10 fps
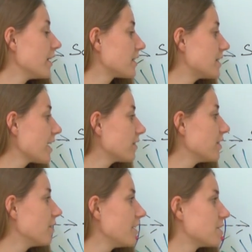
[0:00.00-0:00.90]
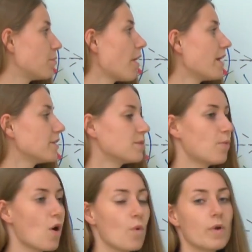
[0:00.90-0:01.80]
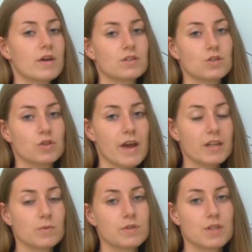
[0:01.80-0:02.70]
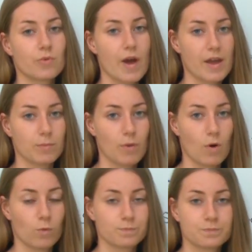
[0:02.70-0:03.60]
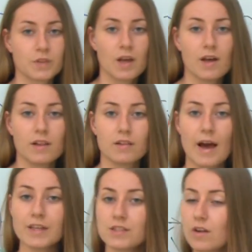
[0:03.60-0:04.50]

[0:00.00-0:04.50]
Exactly this brightest ball we associate with a rainbow. Light